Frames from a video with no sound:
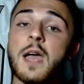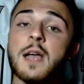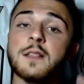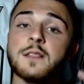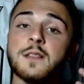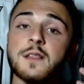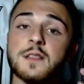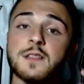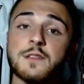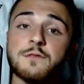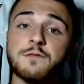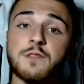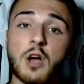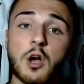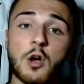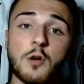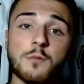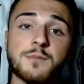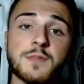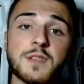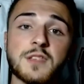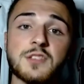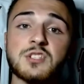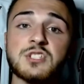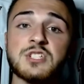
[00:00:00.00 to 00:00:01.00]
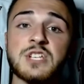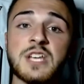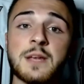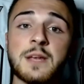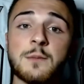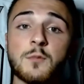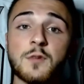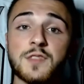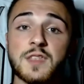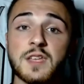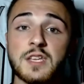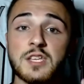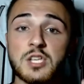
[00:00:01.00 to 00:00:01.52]
to develop this team
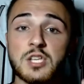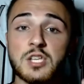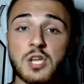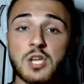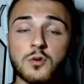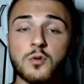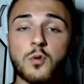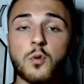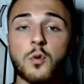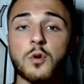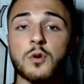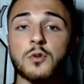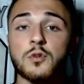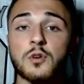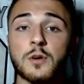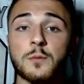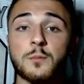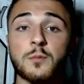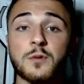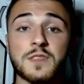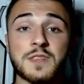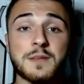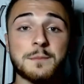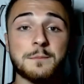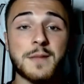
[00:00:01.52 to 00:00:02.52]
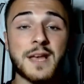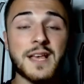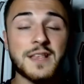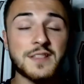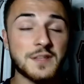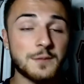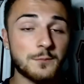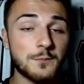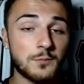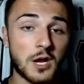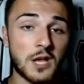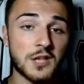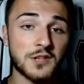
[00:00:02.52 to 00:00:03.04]
with a young core group with
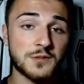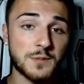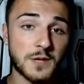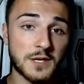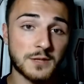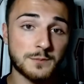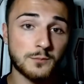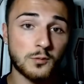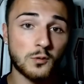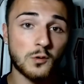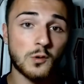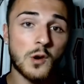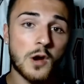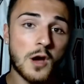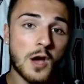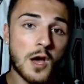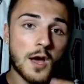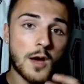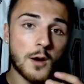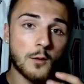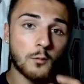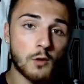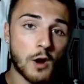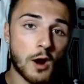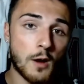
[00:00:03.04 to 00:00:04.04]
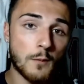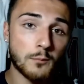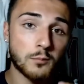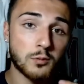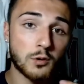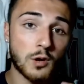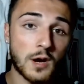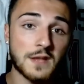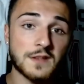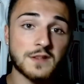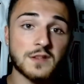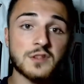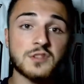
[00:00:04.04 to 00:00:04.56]
amazing prospect pool, while
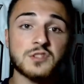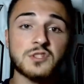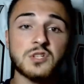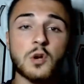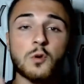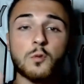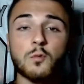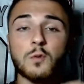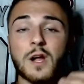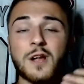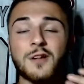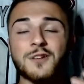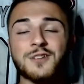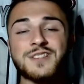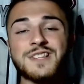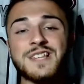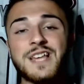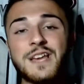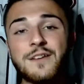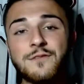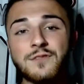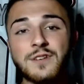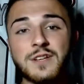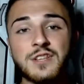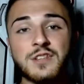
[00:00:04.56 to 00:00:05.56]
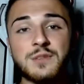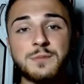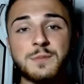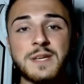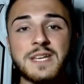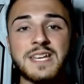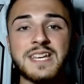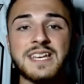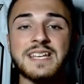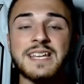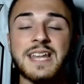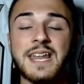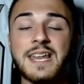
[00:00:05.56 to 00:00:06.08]
Price is still relatively
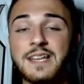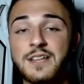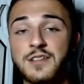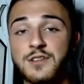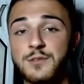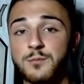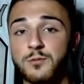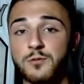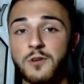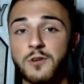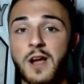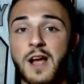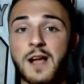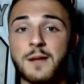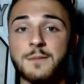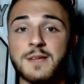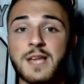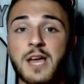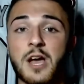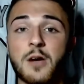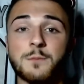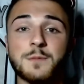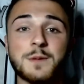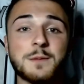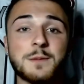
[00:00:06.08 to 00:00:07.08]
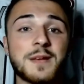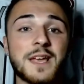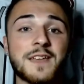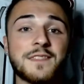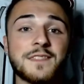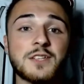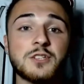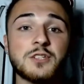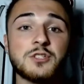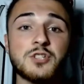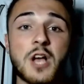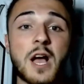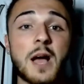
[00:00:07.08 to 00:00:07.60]
speaking in his prime, to help them get
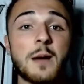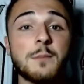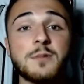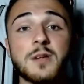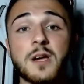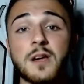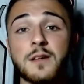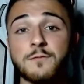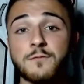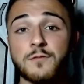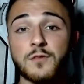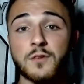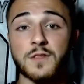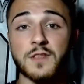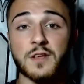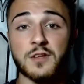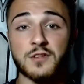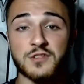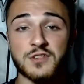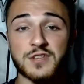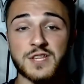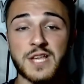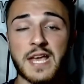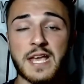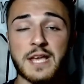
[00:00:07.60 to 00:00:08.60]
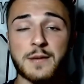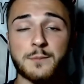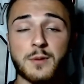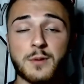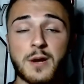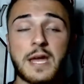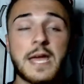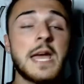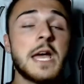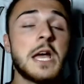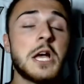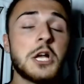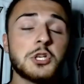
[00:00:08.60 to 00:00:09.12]
the job done for their sake.
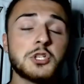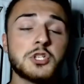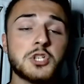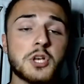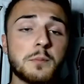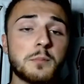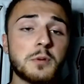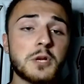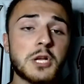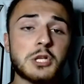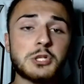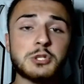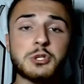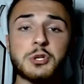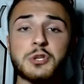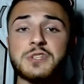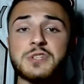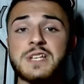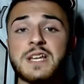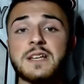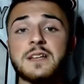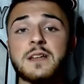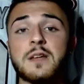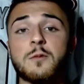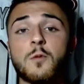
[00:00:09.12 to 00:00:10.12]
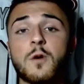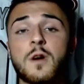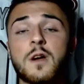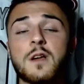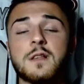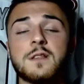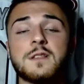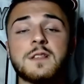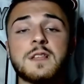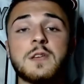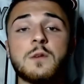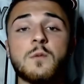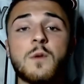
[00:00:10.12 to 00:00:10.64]
But should be interesting to
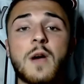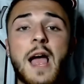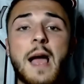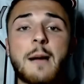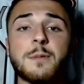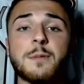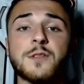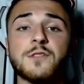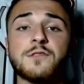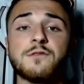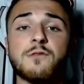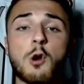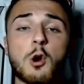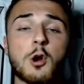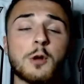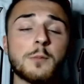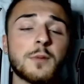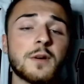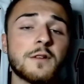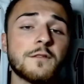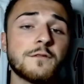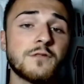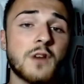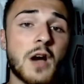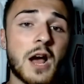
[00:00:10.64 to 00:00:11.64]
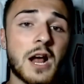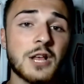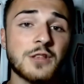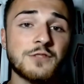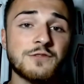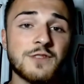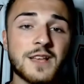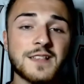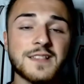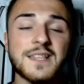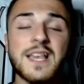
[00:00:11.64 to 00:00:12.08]
see what happens forward. But Flyers fans,